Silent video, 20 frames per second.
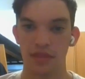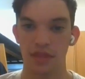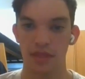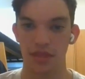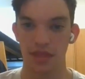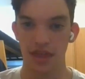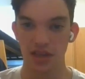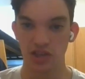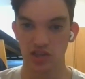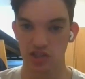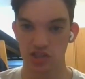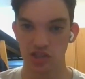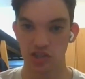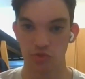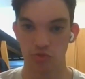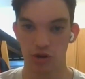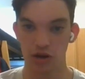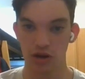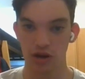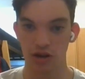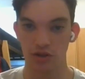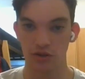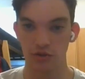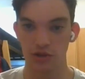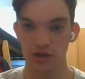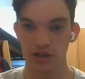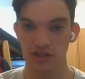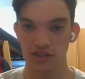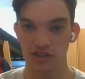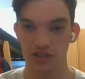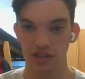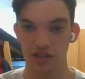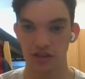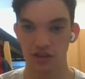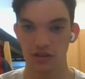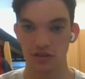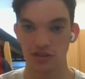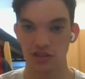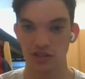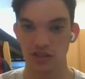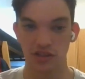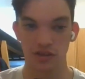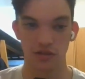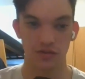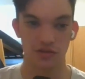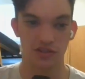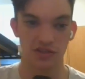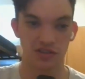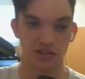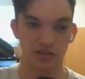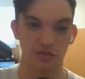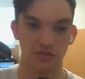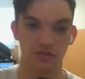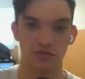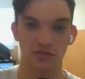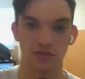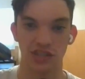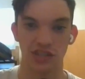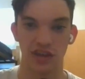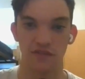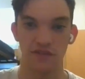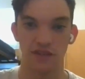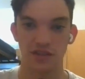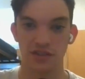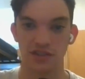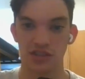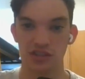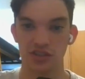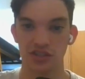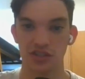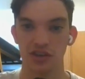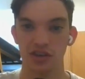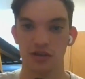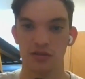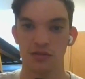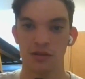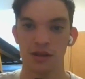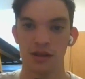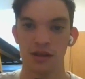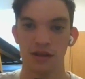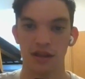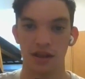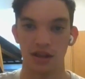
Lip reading: This is where Guyatson goes. He goes to San Francisco.